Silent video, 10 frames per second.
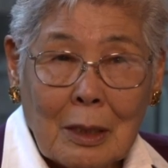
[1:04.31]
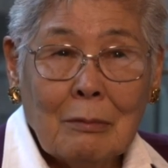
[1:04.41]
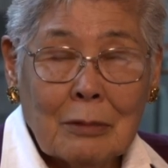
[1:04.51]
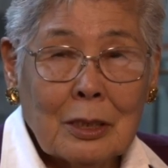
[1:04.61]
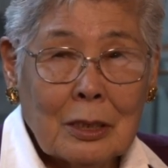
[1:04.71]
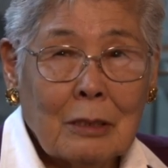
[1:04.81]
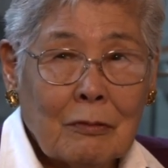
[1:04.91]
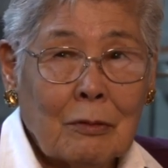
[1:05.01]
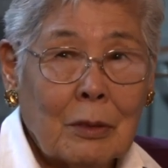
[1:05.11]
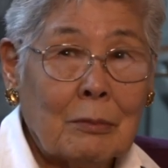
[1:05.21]
this
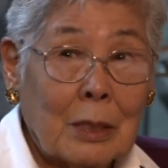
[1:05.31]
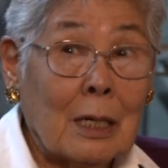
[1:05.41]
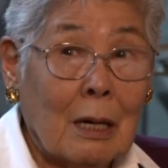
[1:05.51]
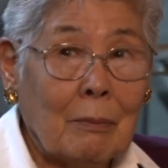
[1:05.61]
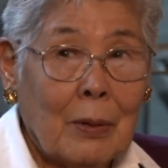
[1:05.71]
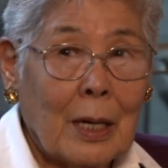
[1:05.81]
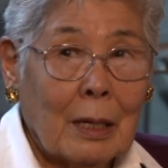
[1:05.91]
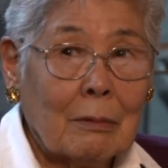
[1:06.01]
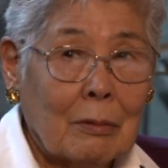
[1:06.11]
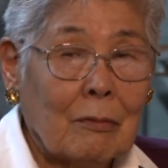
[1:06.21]
amazing structure.
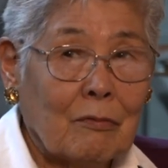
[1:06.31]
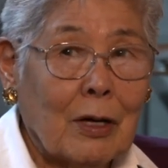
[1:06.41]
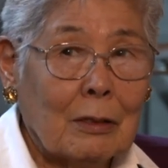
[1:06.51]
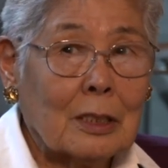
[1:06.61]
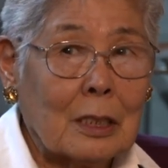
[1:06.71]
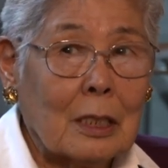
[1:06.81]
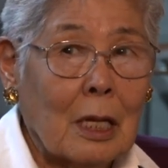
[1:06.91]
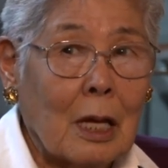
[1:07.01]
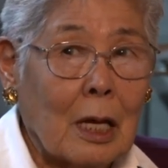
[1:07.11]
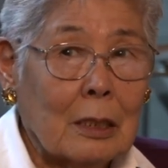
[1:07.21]
But also,